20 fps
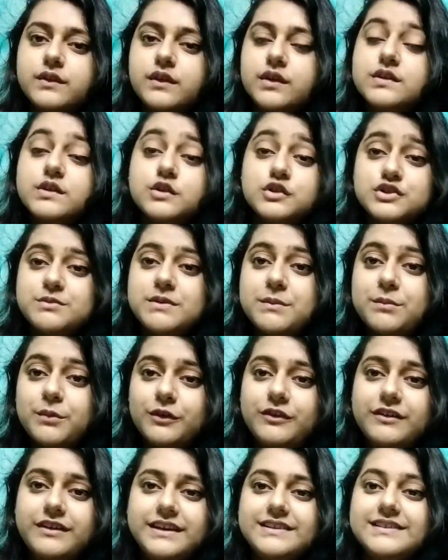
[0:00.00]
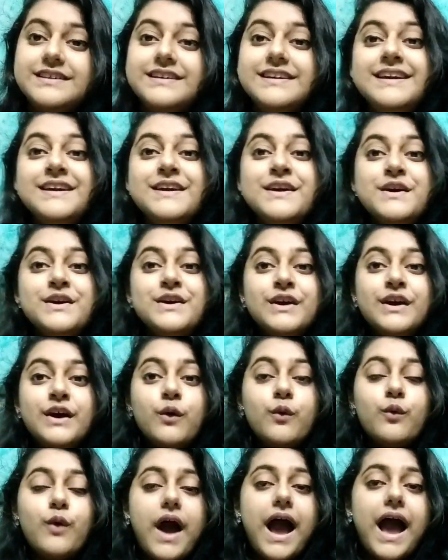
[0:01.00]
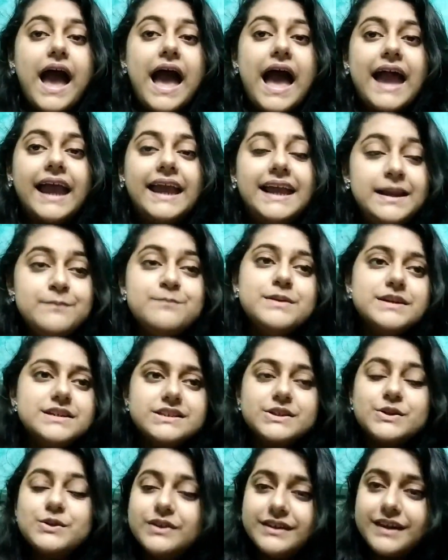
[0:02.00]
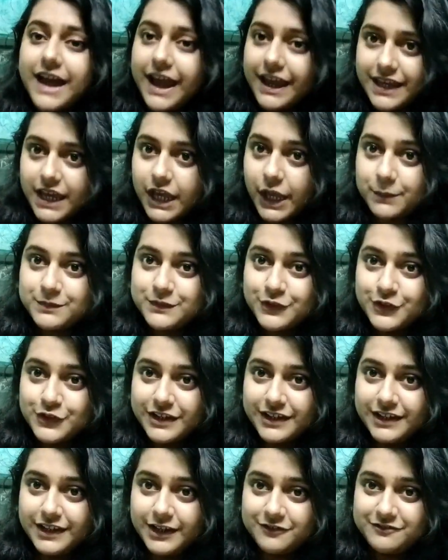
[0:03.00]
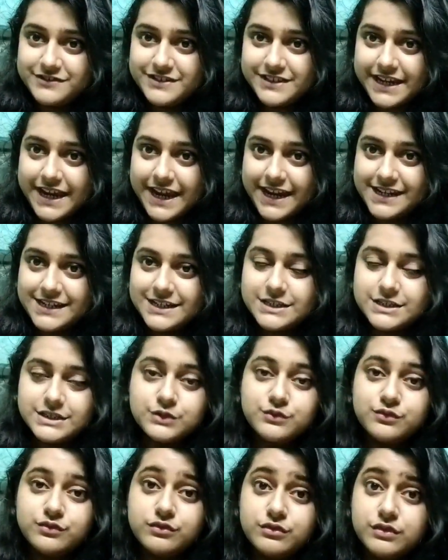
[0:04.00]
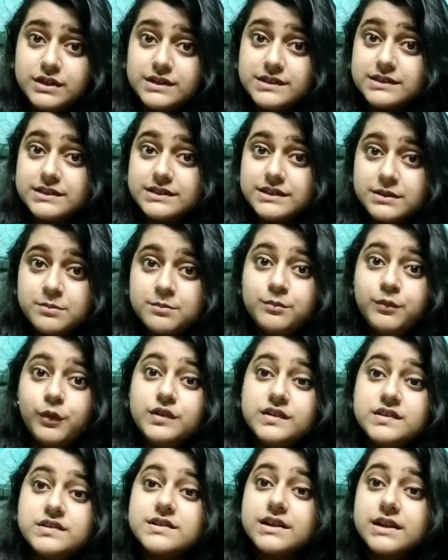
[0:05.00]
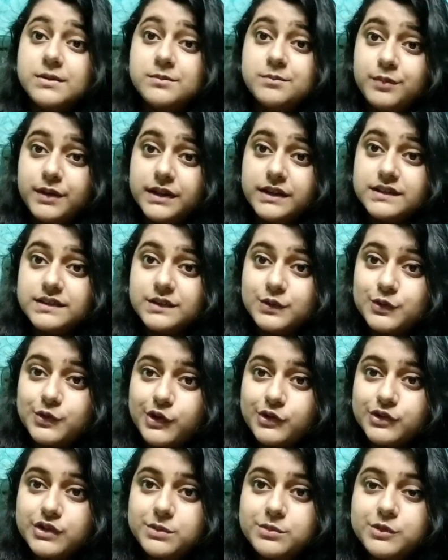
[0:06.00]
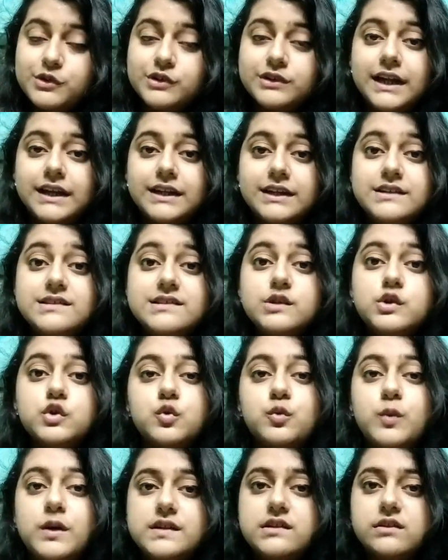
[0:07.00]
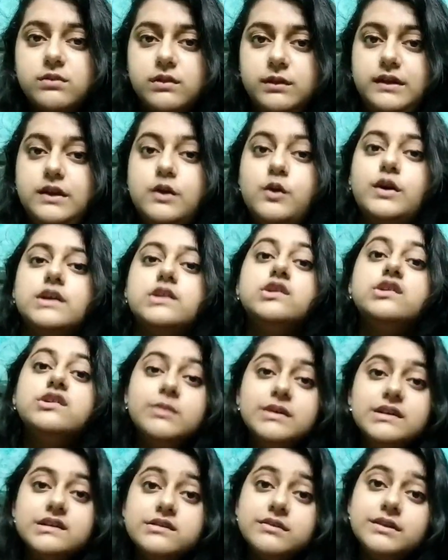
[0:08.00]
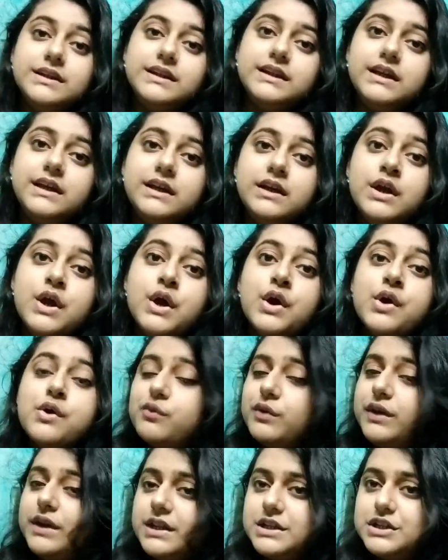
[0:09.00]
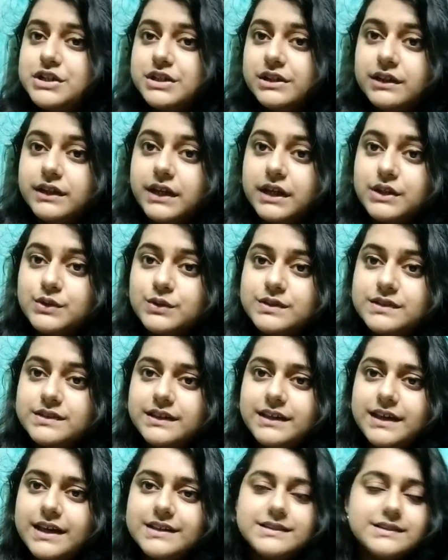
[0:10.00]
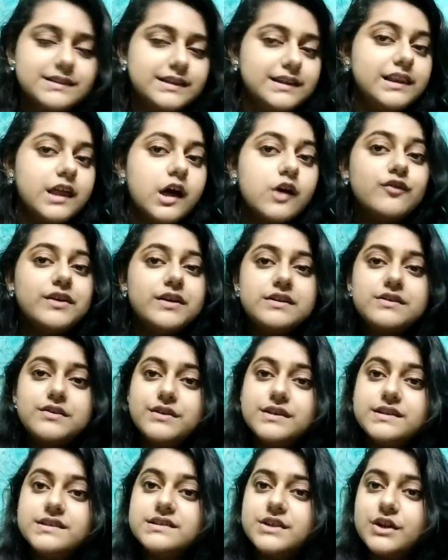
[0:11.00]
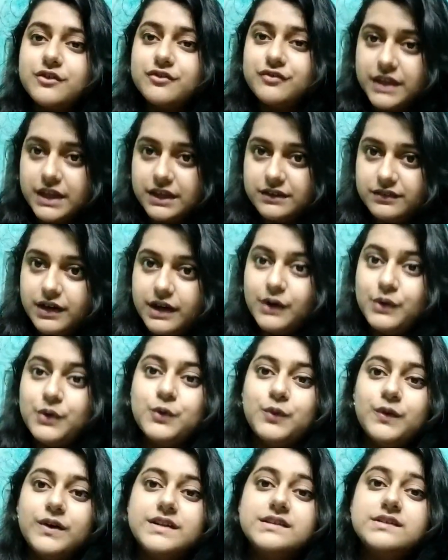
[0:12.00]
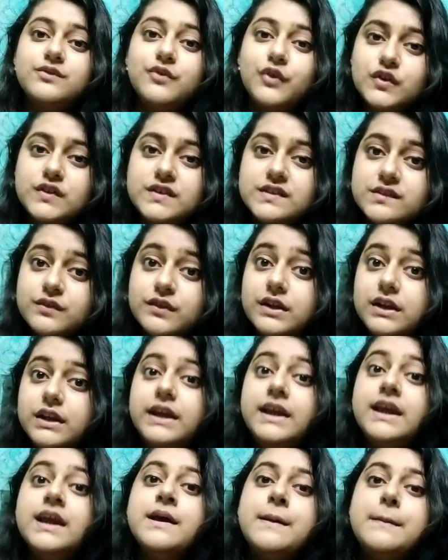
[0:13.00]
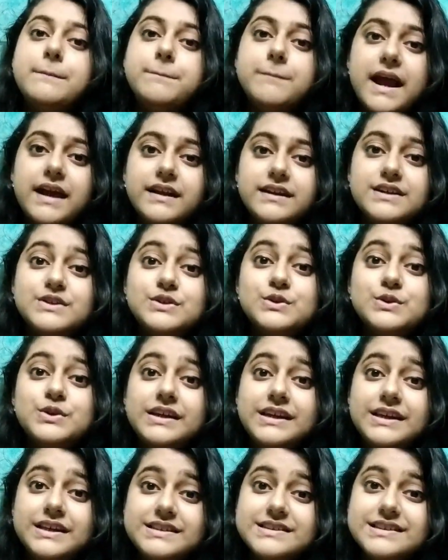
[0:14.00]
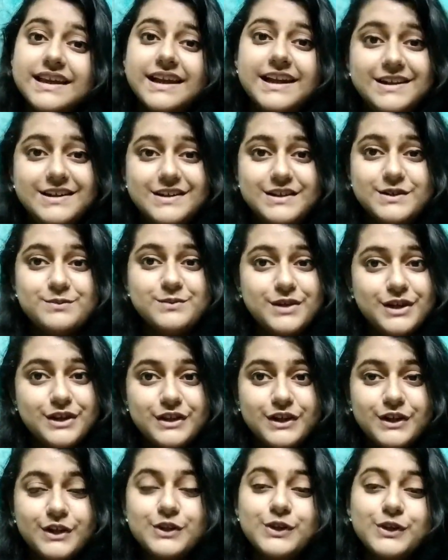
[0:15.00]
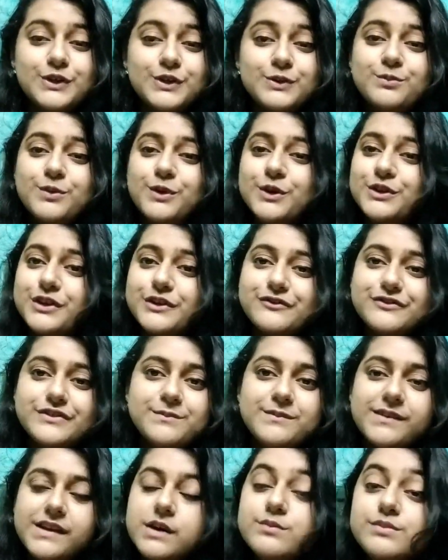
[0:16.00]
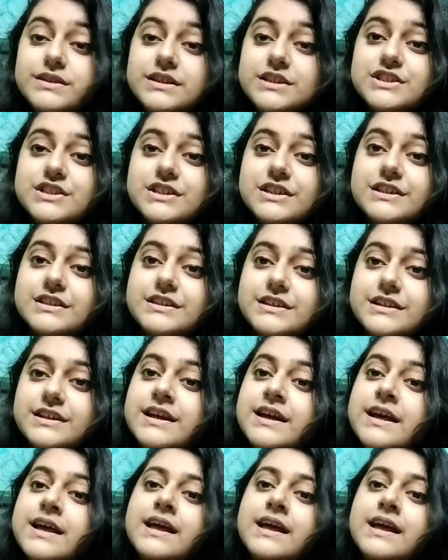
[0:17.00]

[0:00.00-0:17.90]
So jo main bol rahi thi, in particular, I absolutely loved a character who was the most complex throughout the book, that is Dhruvaswini. Okay, Dhruvaswini, we initially get to see as the love interest of Deva, who was forcefully married to his elder brother. Though both of them loved each other,